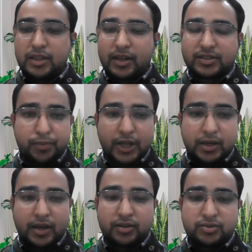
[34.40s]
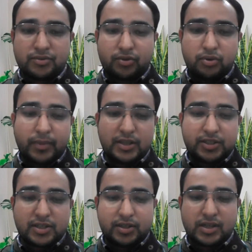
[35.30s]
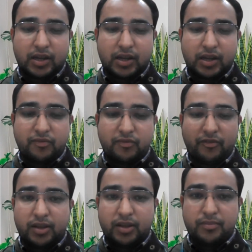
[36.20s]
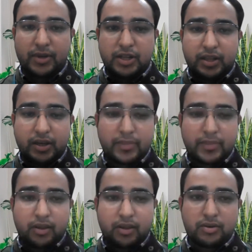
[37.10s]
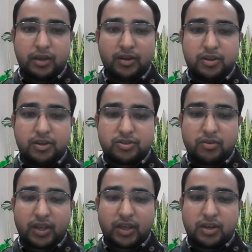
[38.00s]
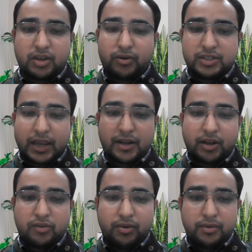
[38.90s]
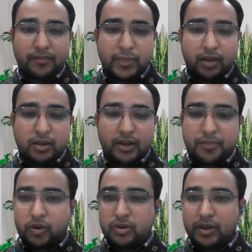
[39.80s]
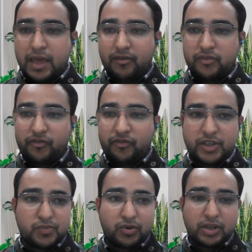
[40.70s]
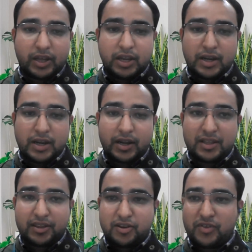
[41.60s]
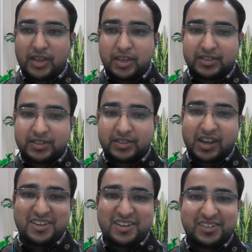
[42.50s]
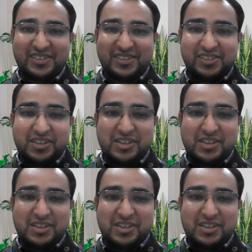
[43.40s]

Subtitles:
Then there is our YouTube channel link. So many sessions are fillable there. Okay. So you can go and check it out. Let me go live on Facebook, and I think now we can start.